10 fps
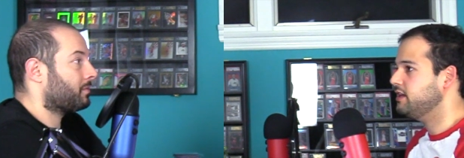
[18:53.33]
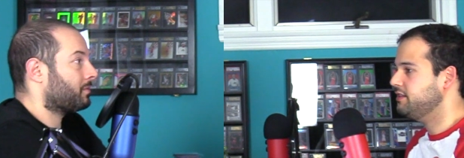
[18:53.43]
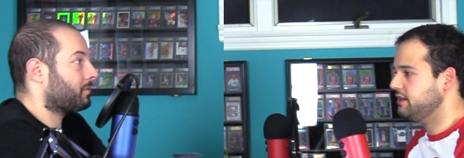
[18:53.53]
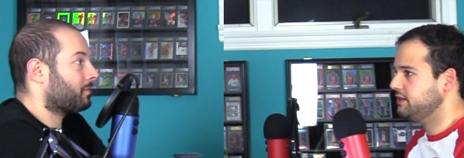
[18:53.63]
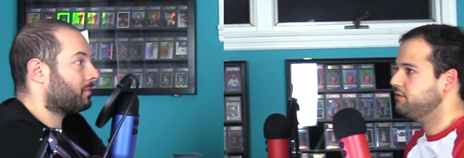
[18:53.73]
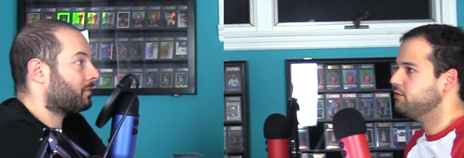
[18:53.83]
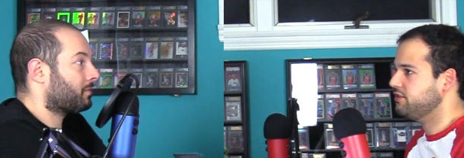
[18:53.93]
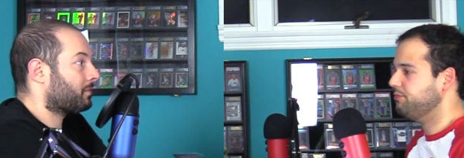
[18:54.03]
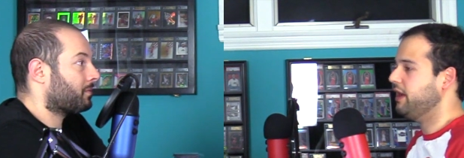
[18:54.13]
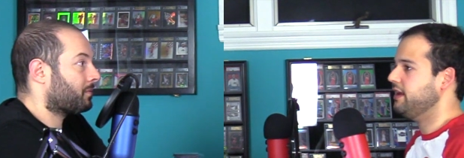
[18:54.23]
Speaker 1: than if you were
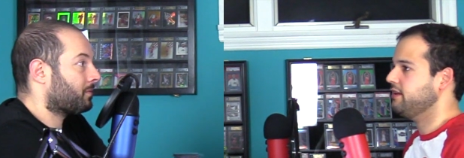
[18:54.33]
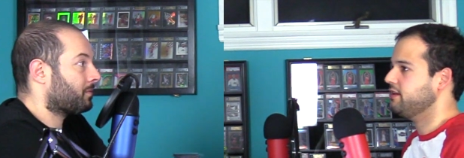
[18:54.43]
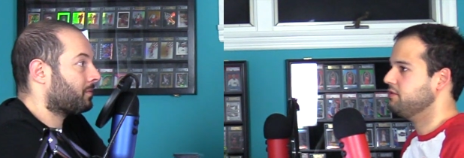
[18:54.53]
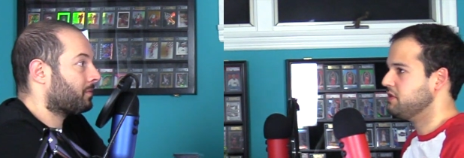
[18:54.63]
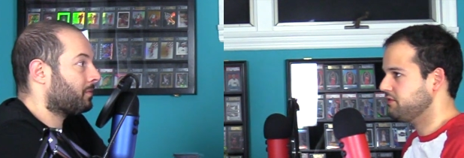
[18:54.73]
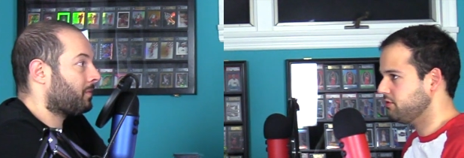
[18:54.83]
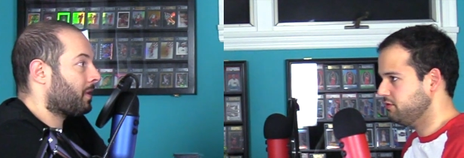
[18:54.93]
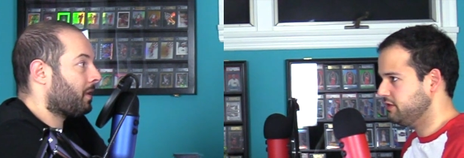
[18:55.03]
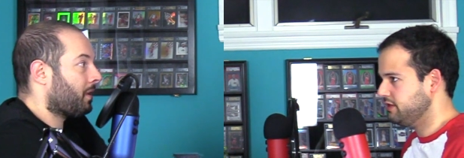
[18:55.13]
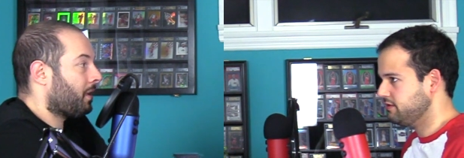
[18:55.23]
just buying a rental
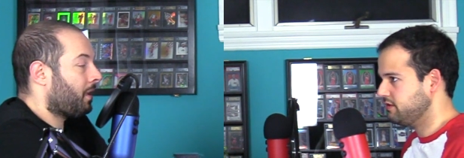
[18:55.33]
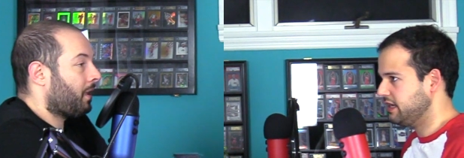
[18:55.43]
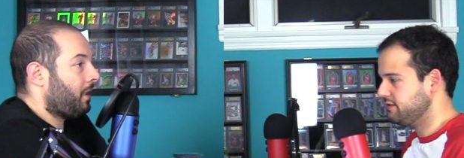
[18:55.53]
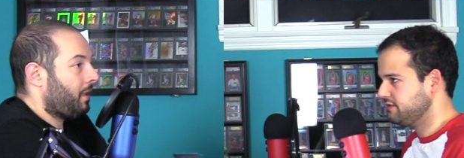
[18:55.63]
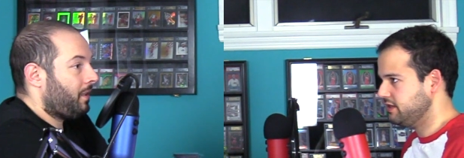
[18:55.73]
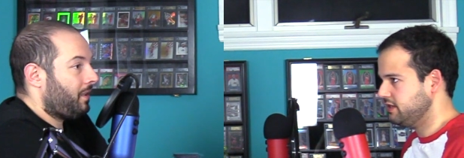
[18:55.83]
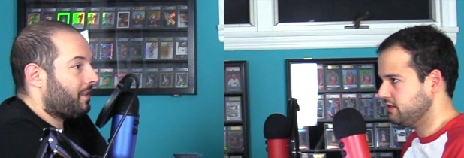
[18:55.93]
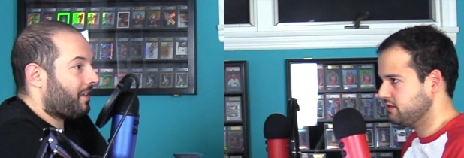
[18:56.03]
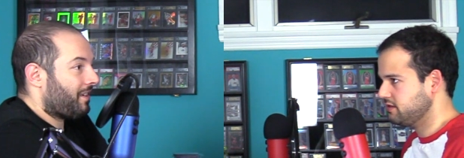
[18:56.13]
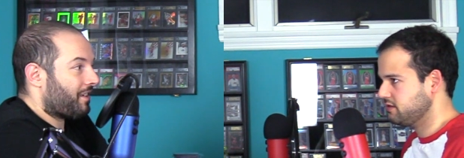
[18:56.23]
unit out of state.
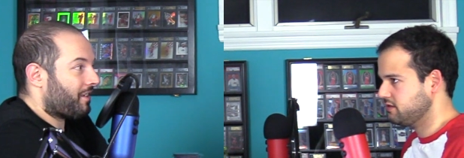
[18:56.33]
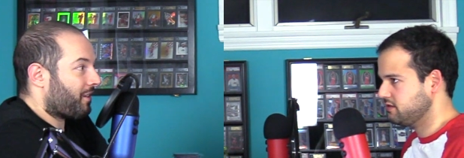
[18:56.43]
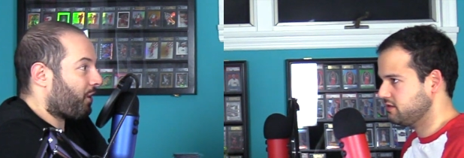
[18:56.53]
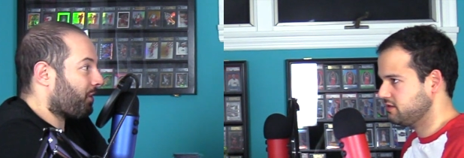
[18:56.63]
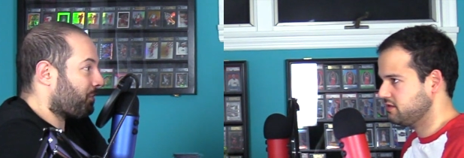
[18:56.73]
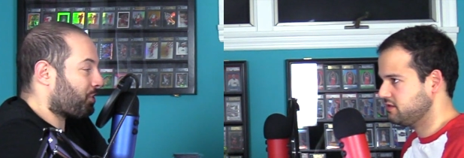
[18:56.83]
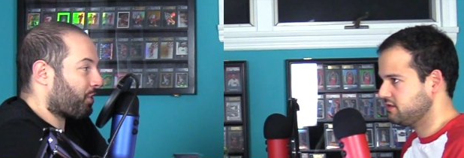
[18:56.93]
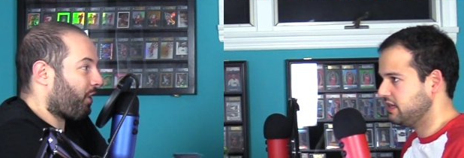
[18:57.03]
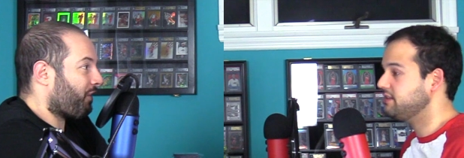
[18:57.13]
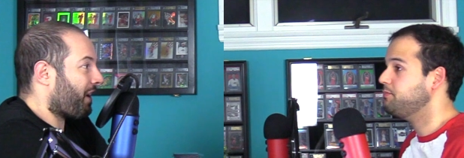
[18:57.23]
Uh, all, I'm
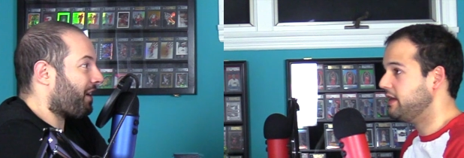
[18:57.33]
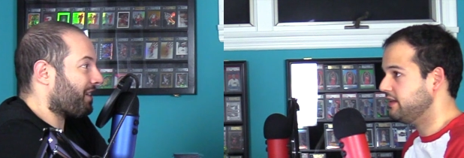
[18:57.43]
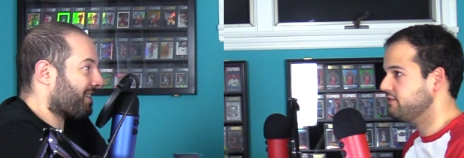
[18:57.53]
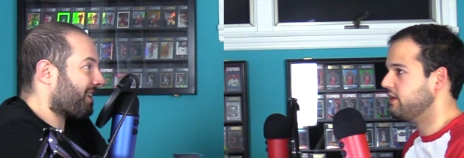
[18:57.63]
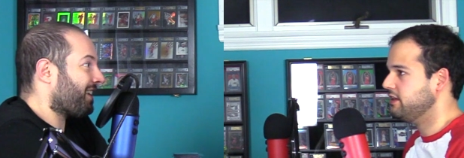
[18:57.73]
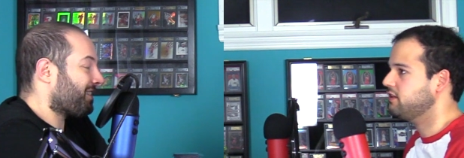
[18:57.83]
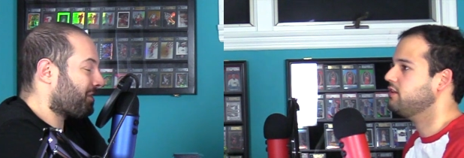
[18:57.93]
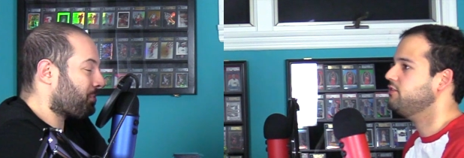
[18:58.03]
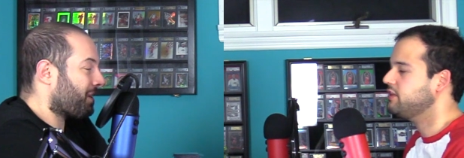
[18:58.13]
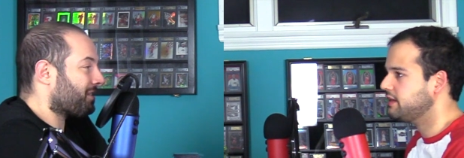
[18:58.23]
sure it all it depends, varies, right?
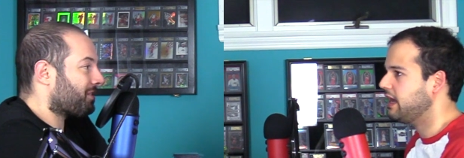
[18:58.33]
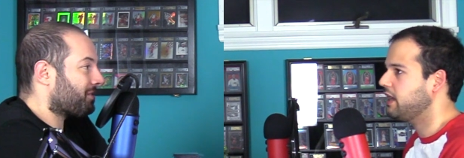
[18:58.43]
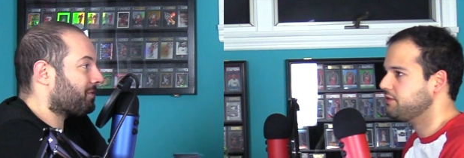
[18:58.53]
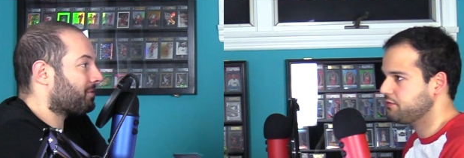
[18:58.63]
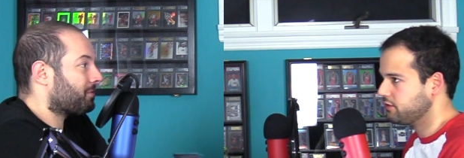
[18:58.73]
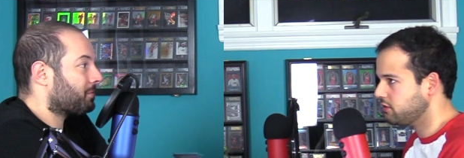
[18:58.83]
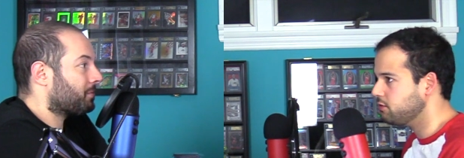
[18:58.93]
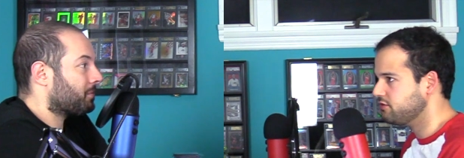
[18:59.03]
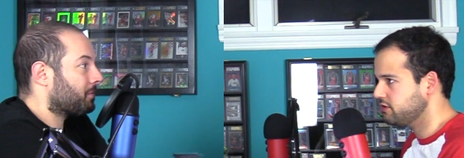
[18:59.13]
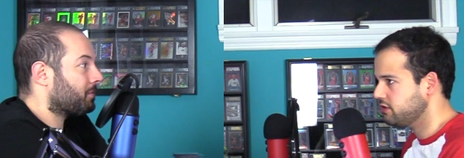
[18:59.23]
Because yeah, you get a house in
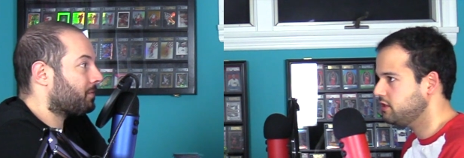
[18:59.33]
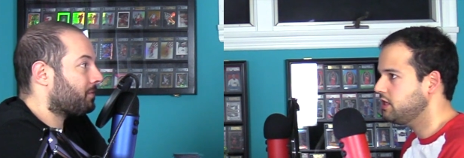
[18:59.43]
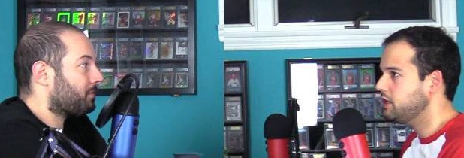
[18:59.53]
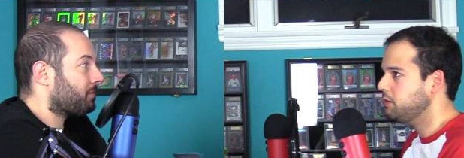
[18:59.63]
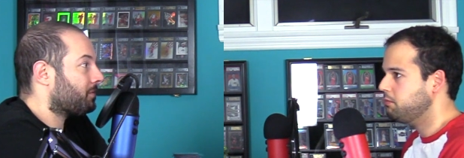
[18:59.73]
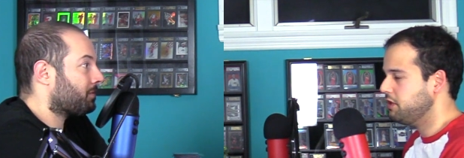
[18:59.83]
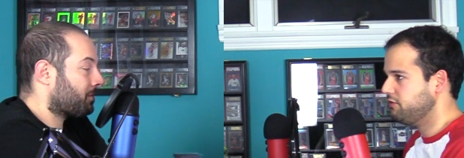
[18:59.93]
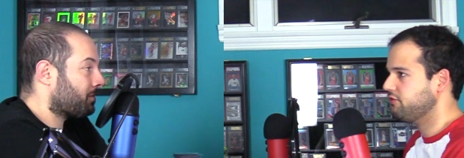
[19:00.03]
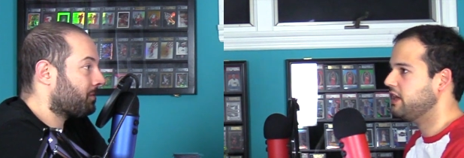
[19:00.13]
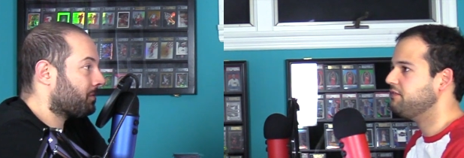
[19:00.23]
foreclosure, but mm-hmm.
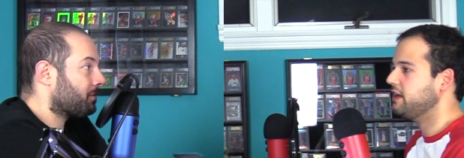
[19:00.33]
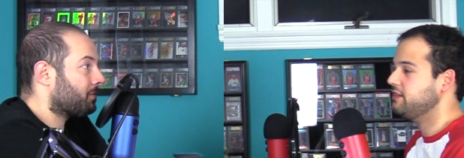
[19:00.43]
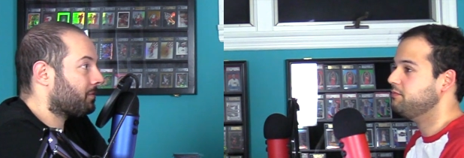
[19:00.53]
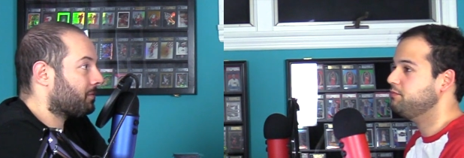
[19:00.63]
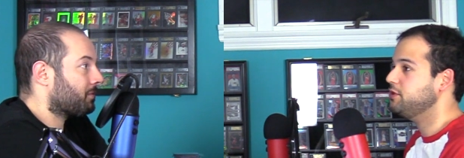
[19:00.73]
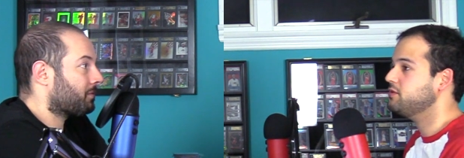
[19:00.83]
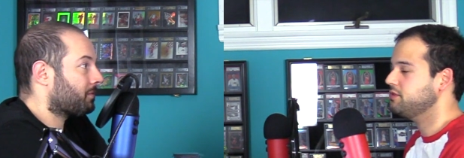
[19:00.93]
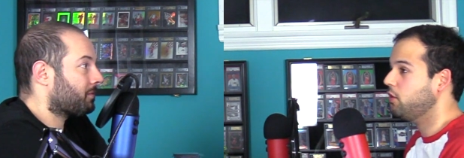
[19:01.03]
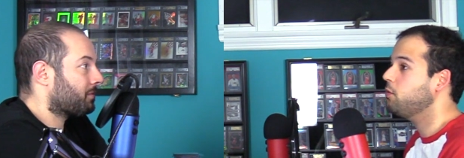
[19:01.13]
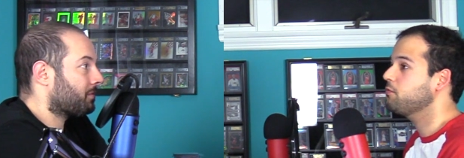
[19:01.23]
you're trying to find the beautiful
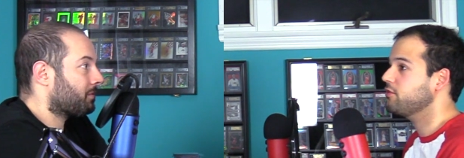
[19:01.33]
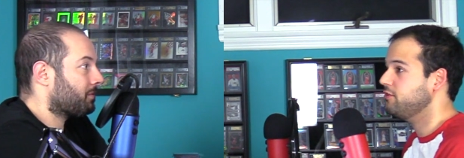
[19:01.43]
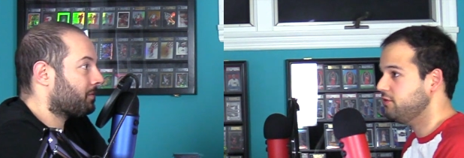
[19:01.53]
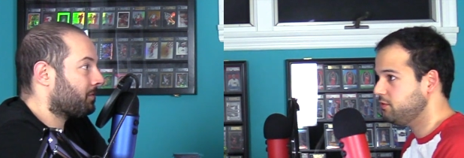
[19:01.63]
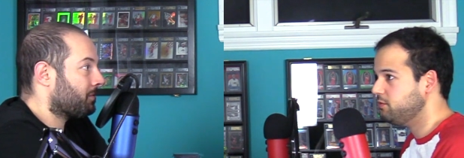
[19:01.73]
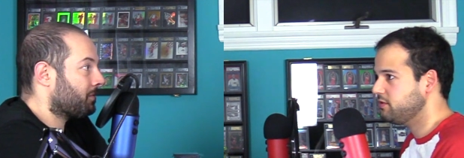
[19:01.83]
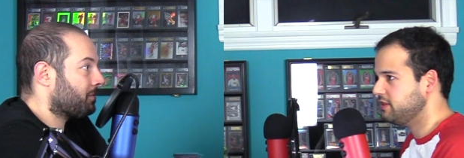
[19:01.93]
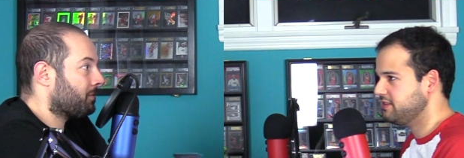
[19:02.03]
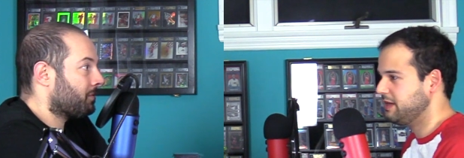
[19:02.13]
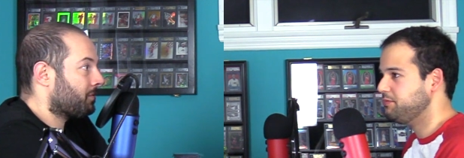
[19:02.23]
the home for you,
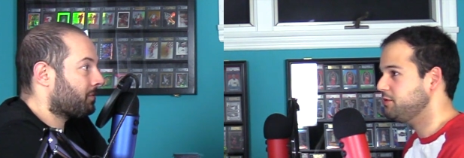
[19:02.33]
like that